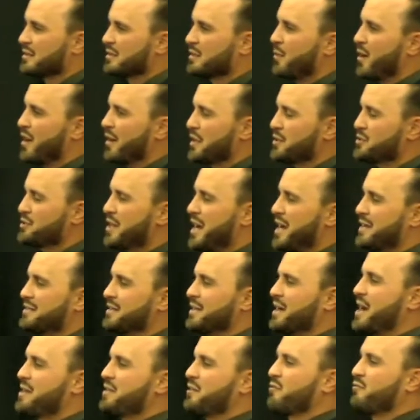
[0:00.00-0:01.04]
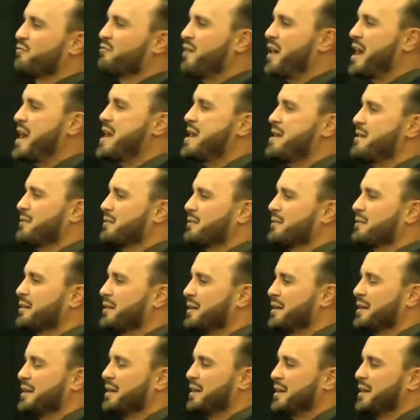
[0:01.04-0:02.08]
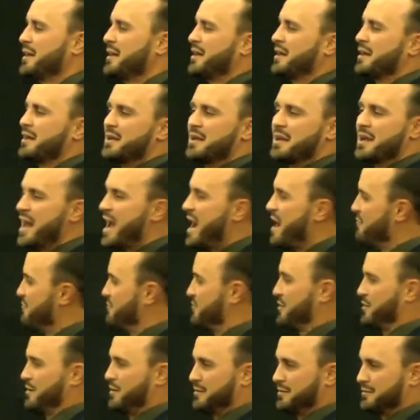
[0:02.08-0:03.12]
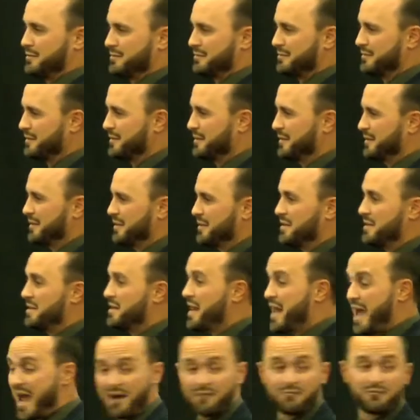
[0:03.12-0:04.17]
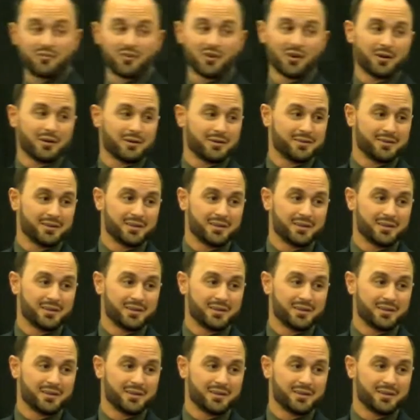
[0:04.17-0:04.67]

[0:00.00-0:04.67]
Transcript: Come on, let's say it together. Faith never, never